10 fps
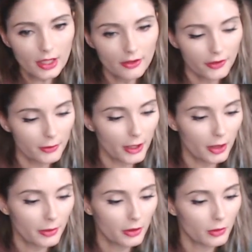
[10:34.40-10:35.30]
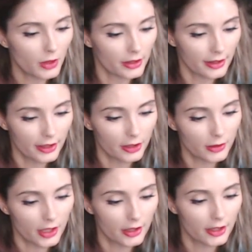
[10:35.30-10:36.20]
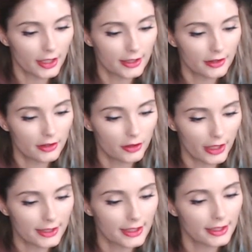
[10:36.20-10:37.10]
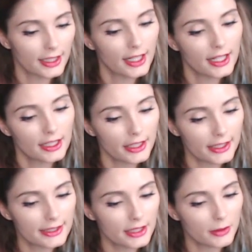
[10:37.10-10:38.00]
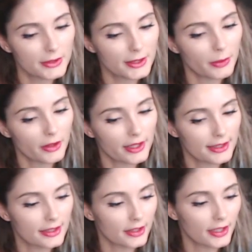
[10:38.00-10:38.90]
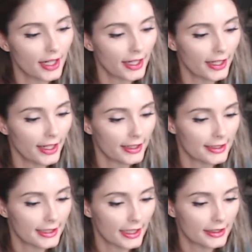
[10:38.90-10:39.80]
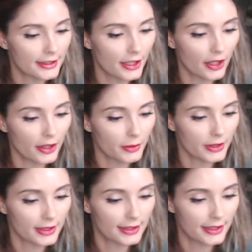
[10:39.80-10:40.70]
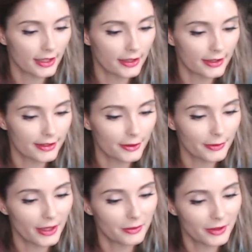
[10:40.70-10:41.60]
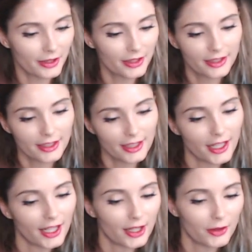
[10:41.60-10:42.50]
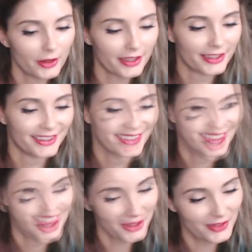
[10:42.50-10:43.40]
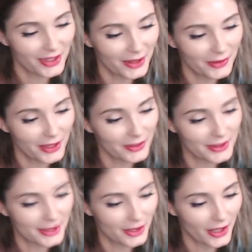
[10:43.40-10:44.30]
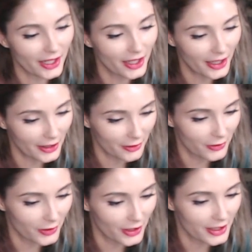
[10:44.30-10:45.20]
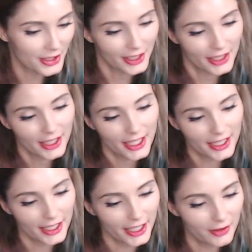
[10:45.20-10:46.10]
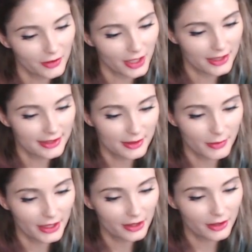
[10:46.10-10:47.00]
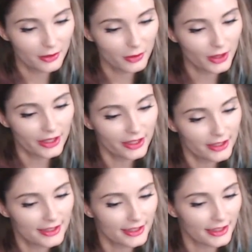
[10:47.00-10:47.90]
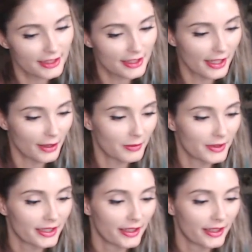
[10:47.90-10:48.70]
From all but one, Kilrog corrected, glancing up so both his good eye and the dead, scarred one stared at Doomhammer. We have not been able to crack Ironforge, and I have lost many good warriors in each attempt.